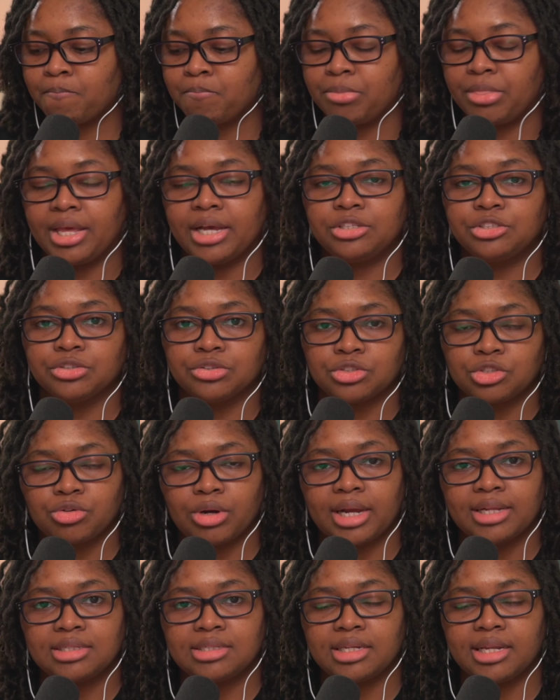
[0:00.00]
that you're
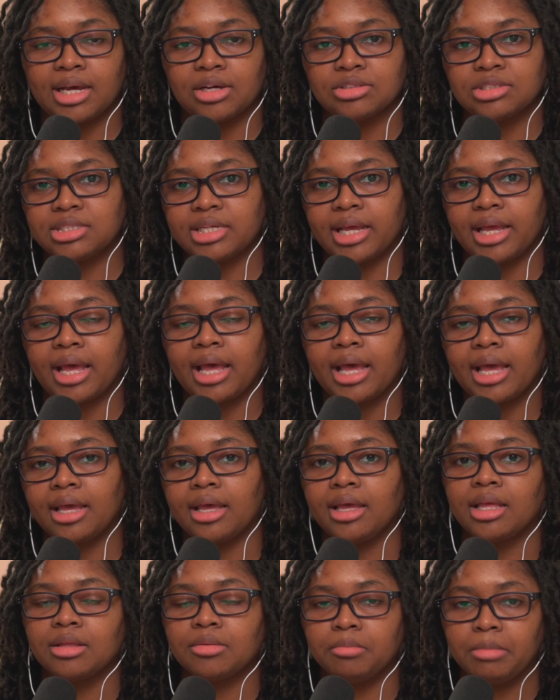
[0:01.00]
trying to now say,
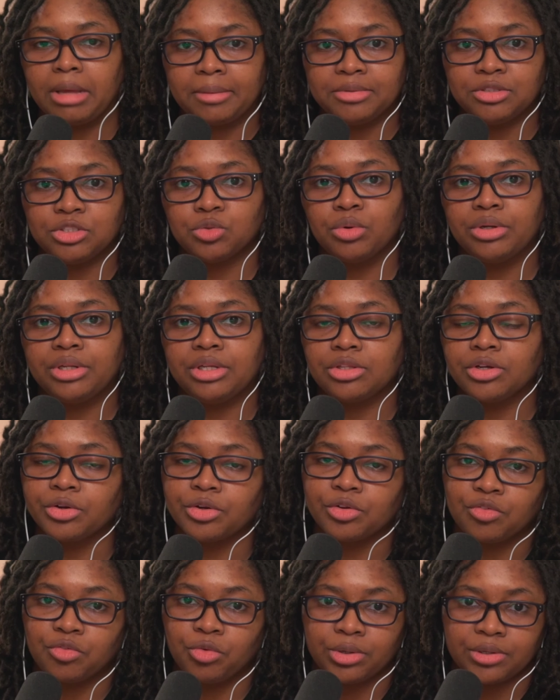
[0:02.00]
hey, maybe 20,
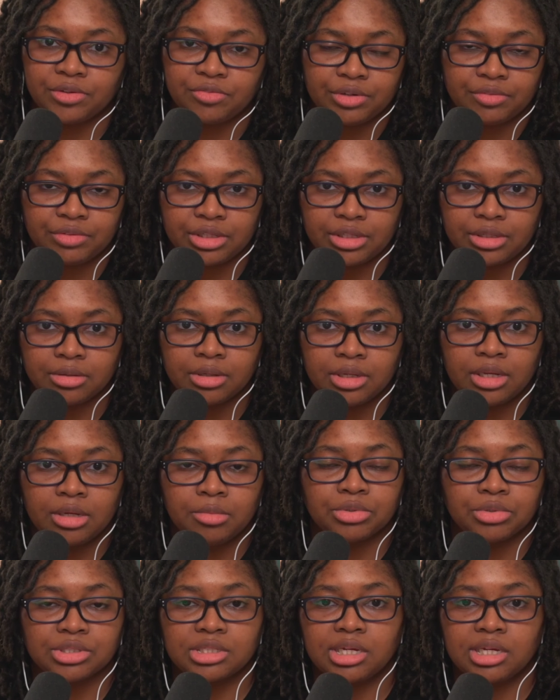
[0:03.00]
30, 40,
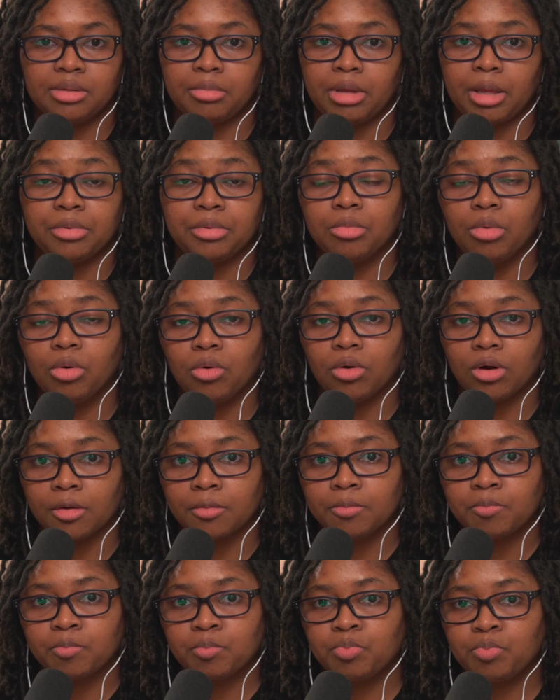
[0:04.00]
50%, maybe
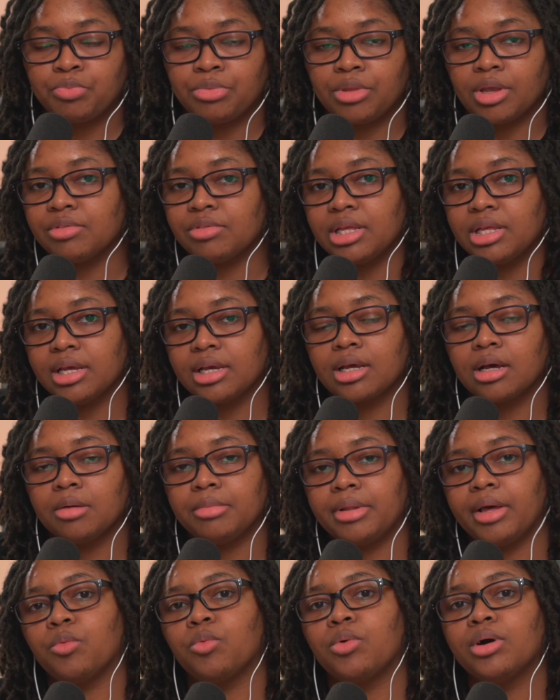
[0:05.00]
more of the
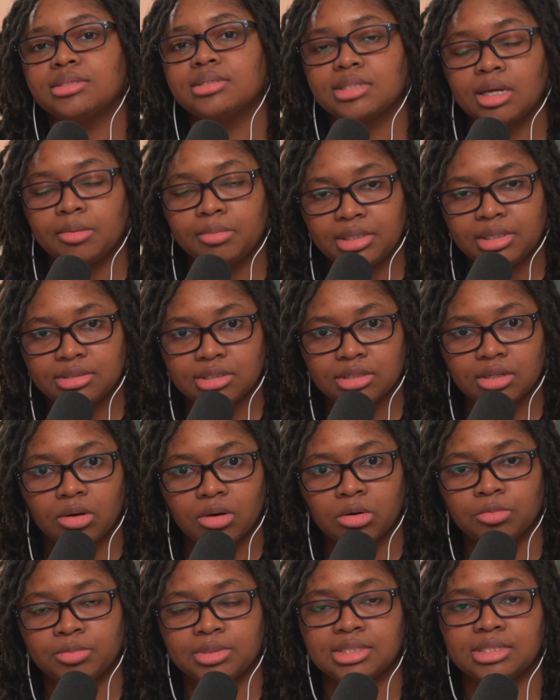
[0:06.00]
income that was coming into the
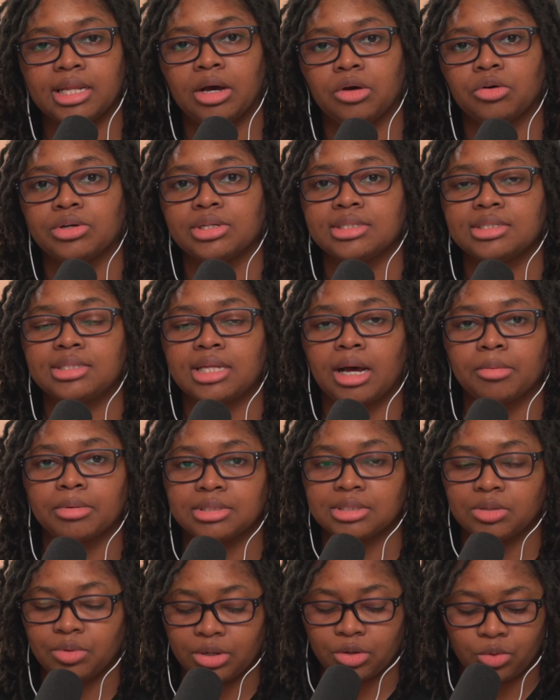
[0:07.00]
home is now going to stop
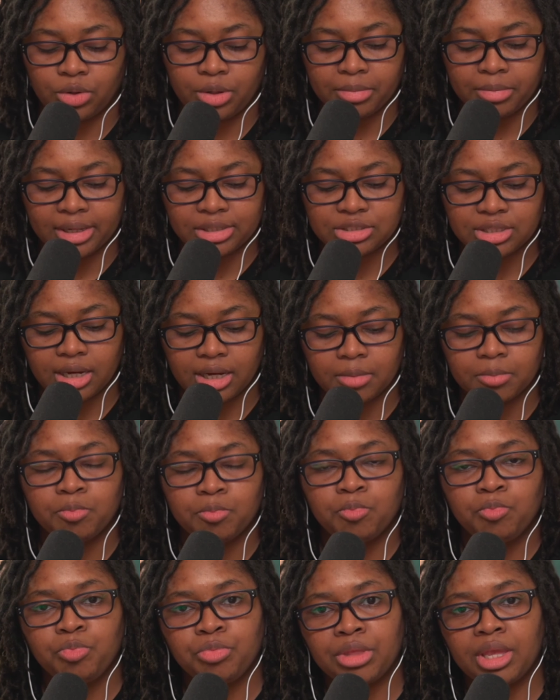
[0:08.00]
because I want to quit my job
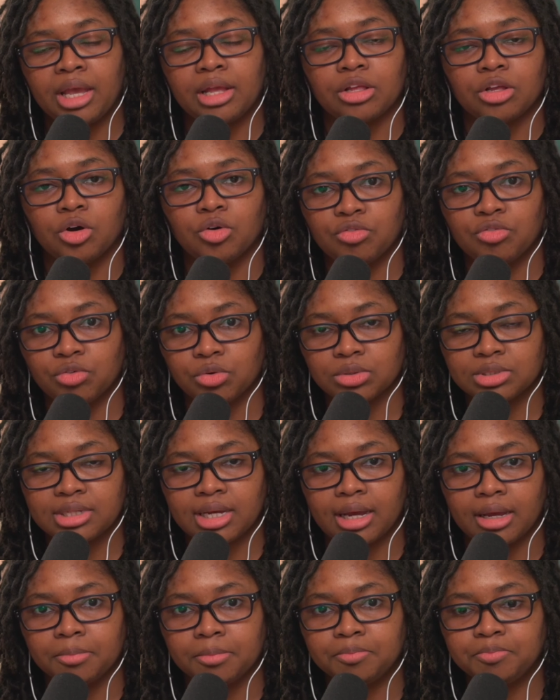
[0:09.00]
and go full
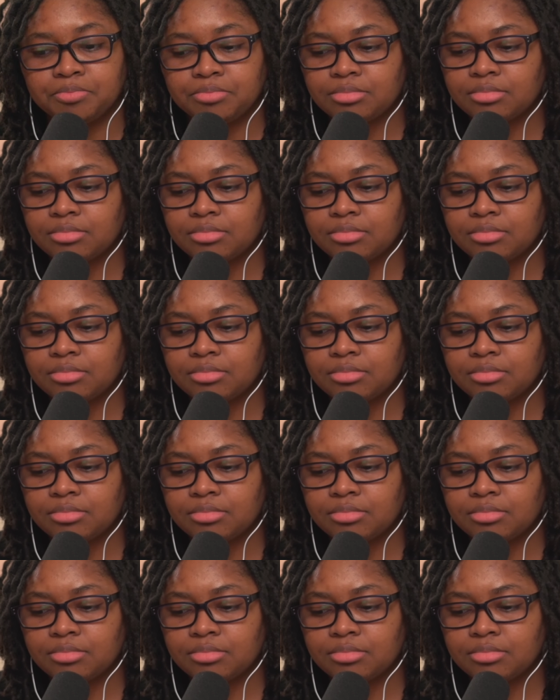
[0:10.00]
time.